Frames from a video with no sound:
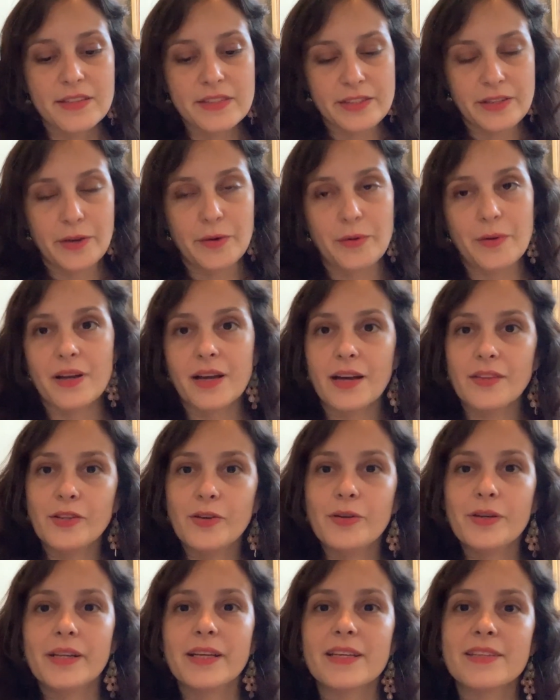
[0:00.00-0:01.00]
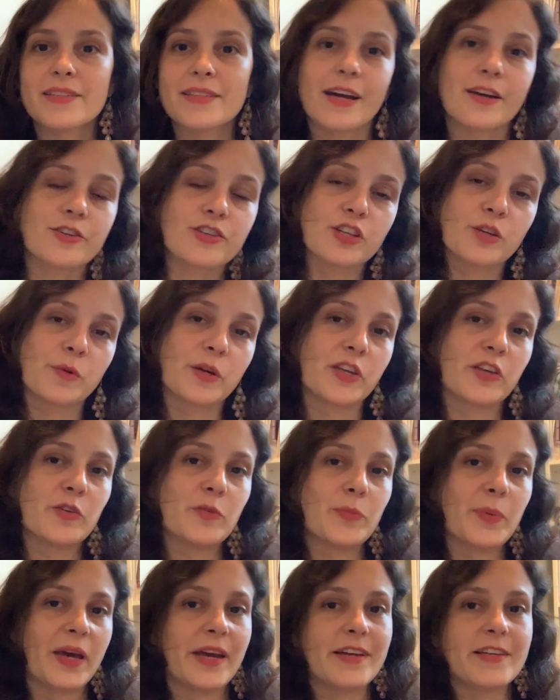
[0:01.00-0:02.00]
So gut loading is actually where you
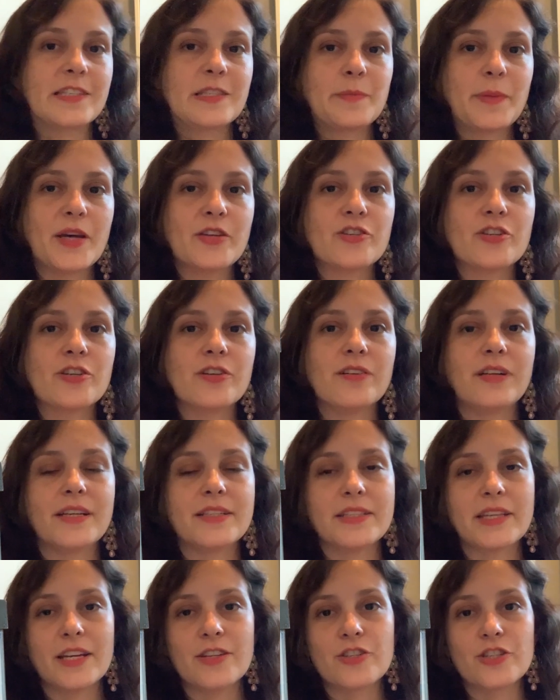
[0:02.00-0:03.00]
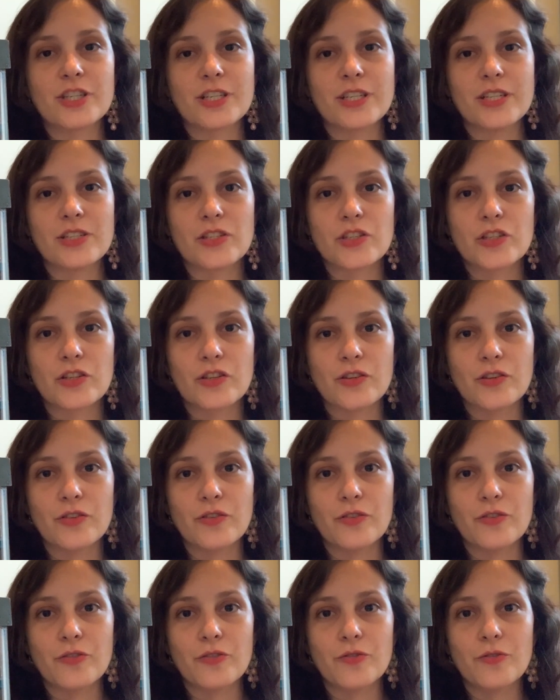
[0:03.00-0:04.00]
pay special attention
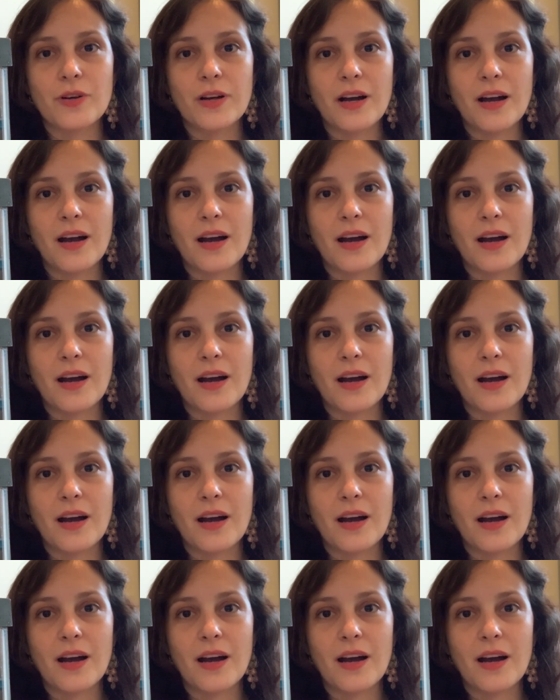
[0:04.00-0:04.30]
to,